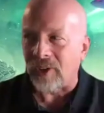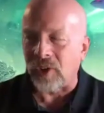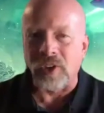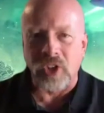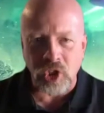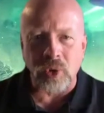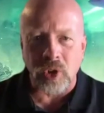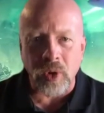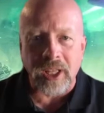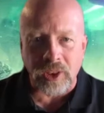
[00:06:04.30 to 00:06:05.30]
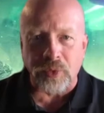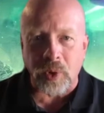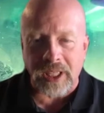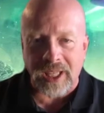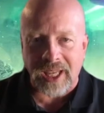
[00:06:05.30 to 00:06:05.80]
So did you hit the
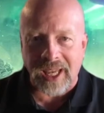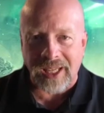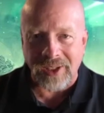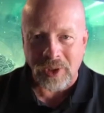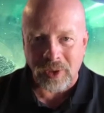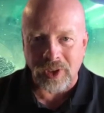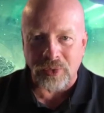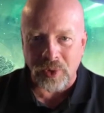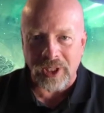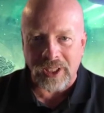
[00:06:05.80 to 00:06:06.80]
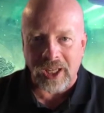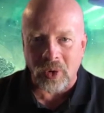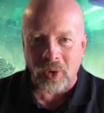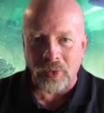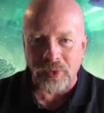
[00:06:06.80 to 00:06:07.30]
40K? You hit the 40K
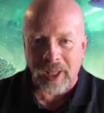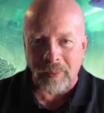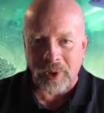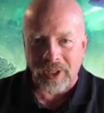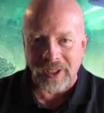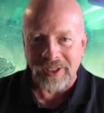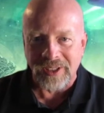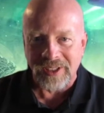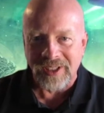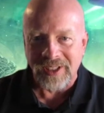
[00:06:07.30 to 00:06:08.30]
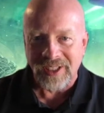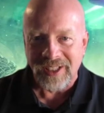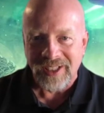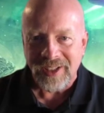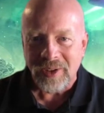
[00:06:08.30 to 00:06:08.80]
goal for that book.
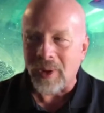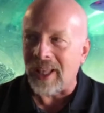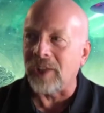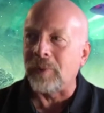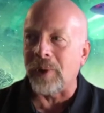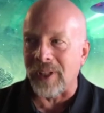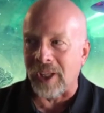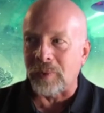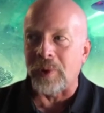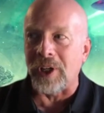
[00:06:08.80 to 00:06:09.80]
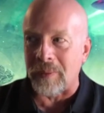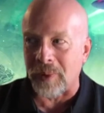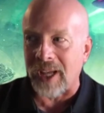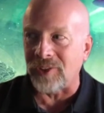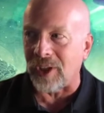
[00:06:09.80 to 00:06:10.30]
Wow. Yeah. That's pretty
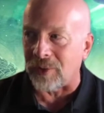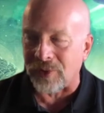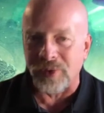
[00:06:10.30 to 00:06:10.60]
impressive.